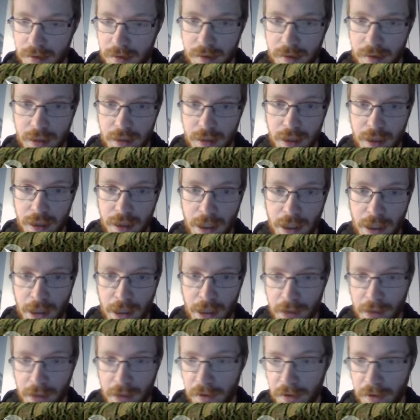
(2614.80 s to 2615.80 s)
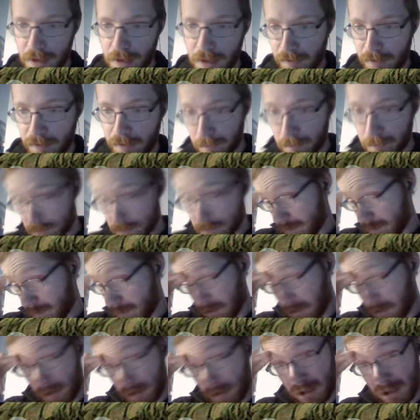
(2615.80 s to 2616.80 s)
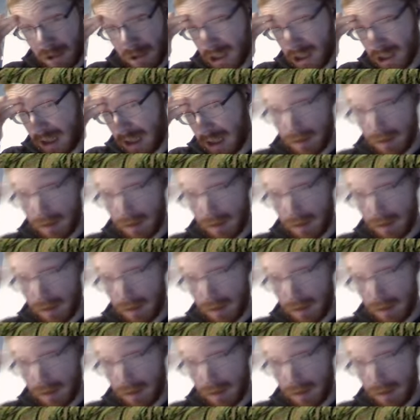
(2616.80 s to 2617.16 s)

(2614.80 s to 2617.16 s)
Uh, I don't have a great region guess,